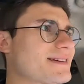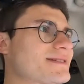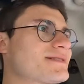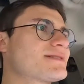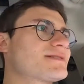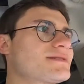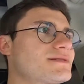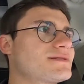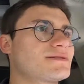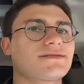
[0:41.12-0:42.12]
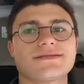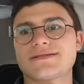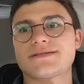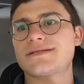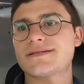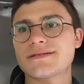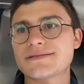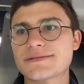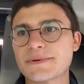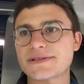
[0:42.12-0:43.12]

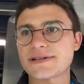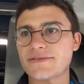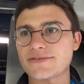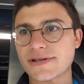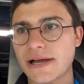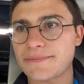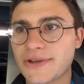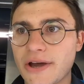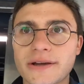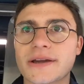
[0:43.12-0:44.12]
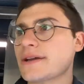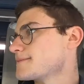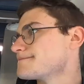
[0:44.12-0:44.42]
This bitch never stops talking.